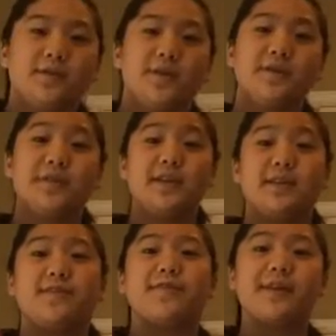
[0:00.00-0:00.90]
So once we did
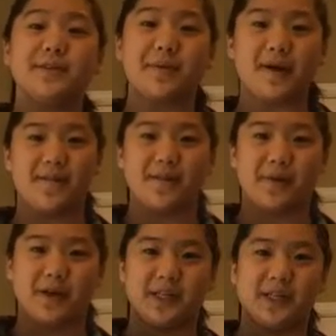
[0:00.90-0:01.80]
the first part of the
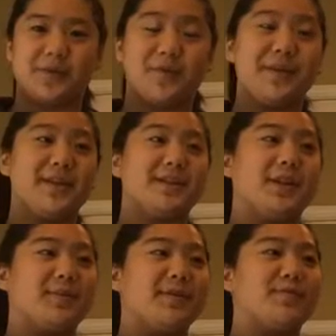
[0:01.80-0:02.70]
project where we
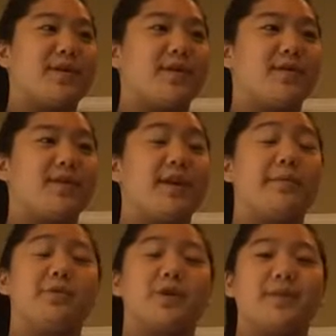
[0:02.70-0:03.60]
determined whether the
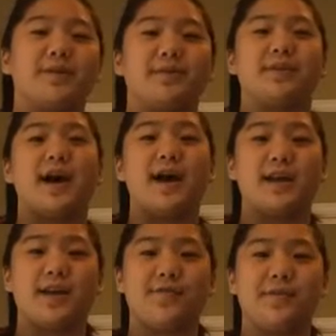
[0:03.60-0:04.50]
absorbance was high
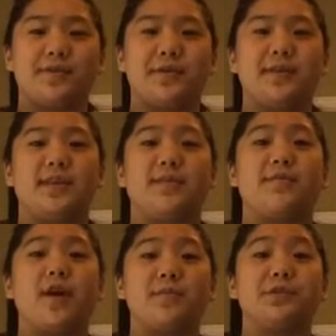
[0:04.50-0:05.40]
enough between the
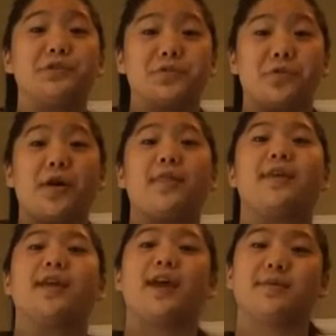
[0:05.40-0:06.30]
pharmaceutical and the
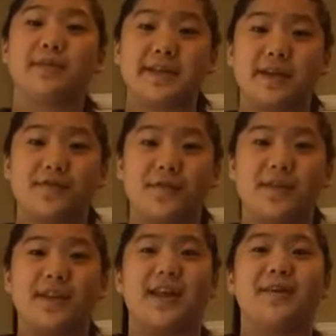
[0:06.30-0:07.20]
nanomaterial for
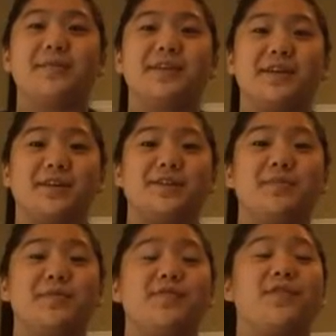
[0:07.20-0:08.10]
the nanomaterial to
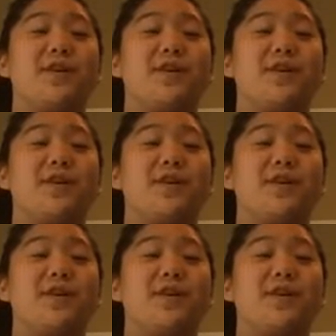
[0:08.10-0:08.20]
remove the